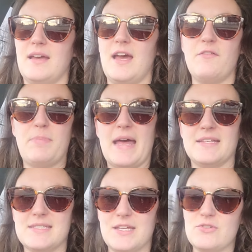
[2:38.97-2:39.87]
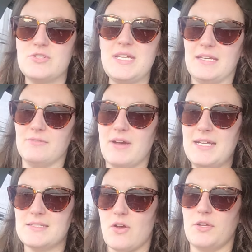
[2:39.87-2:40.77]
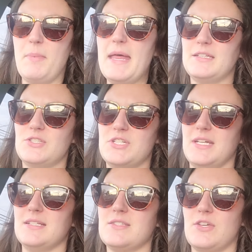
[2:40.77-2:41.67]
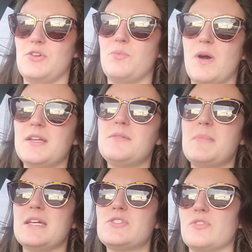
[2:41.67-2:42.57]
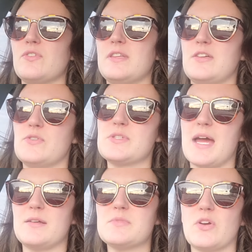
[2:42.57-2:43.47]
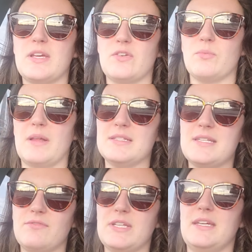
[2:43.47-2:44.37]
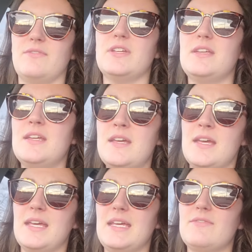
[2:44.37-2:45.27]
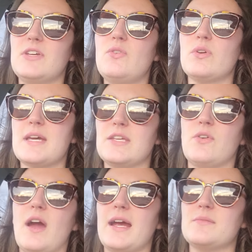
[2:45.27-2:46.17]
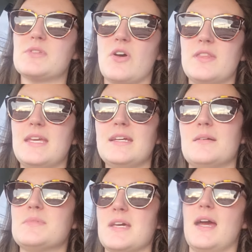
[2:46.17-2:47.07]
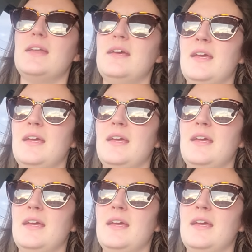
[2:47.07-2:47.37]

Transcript: of balancing your sheet, right? It's called a balance sheet. So you want to make sure that those items are either relatively even or that your items on the income side